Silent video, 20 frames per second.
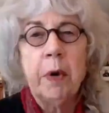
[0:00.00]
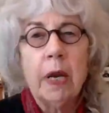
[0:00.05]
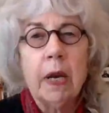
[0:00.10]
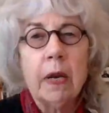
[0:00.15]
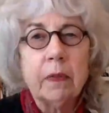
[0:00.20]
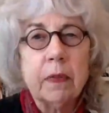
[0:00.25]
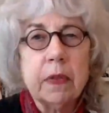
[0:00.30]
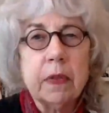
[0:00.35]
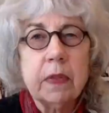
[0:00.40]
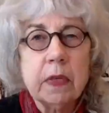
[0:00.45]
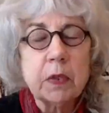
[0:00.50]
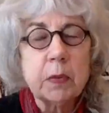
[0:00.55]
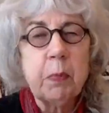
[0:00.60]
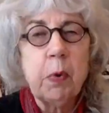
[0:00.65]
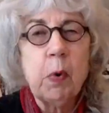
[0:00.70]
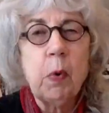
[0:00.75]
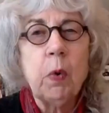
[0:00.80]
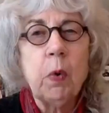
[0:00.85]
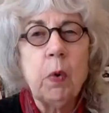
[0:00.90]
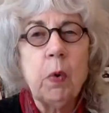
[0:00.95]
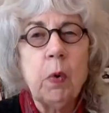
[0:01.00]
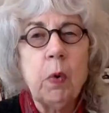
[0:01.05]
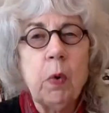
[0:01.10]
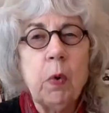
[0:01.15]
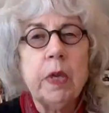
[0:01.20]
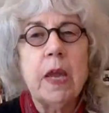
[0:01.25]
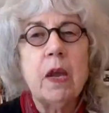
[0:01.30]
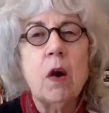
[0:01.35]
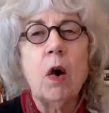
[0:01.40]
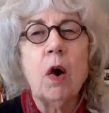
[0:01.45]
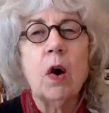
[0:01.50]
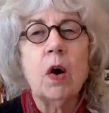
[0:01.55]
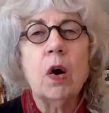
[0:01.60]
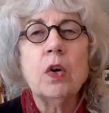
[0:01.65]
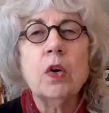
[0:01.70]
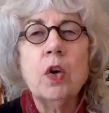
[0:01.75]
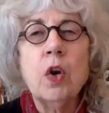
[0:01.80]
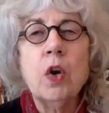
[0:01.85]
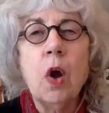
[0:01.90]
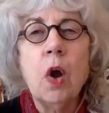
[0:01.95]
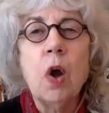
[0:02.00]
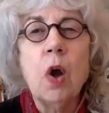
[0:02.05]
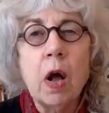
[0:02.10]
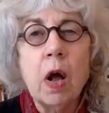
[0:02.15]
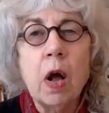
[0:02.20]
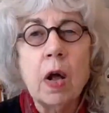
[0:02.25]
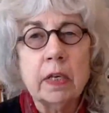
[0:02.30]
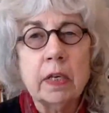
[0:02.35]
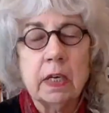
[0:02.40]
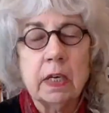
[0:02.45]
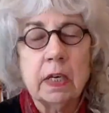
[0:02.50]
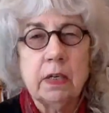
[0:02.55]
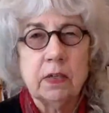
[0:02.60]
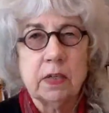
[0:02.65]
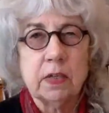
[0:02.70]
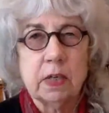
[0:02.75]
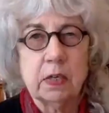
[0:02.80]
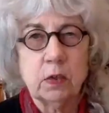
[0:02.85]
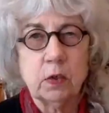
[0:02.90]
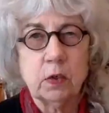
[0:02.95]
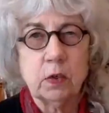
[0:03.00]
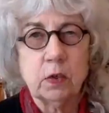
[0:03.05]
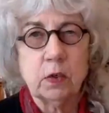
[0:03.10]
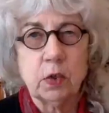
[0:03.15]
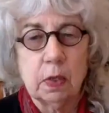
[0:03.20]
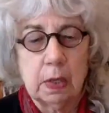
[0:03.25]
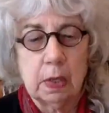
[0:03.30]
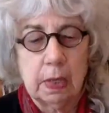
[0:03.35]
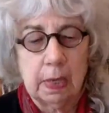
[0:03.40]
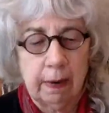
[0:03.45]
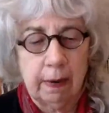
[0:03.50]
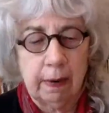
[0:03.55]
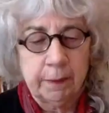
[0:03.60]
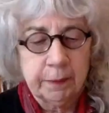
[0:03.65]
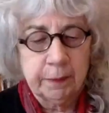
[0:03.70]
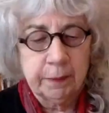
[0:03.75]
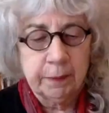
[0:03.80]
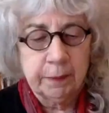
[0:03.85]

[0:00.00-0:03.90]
but at this point they are non-essential,